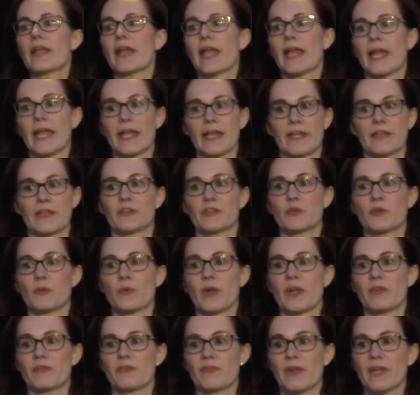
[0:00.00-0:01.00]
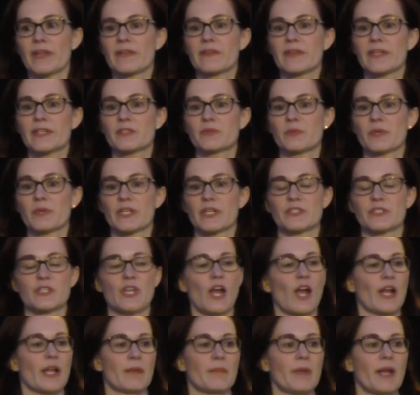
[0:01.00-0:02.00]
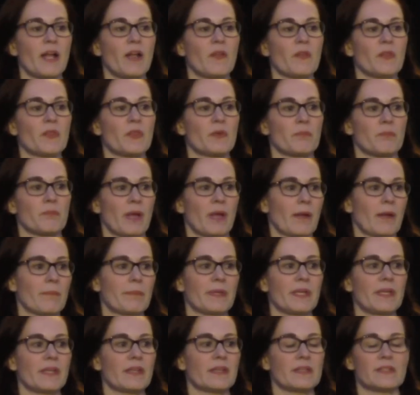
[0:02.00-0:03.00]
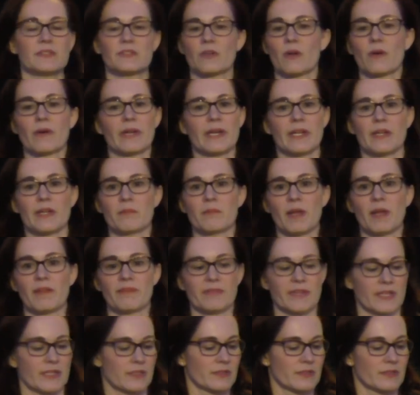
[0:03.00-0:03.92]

And quite frankly, as we're going to talk about, the puppy is already a muffin.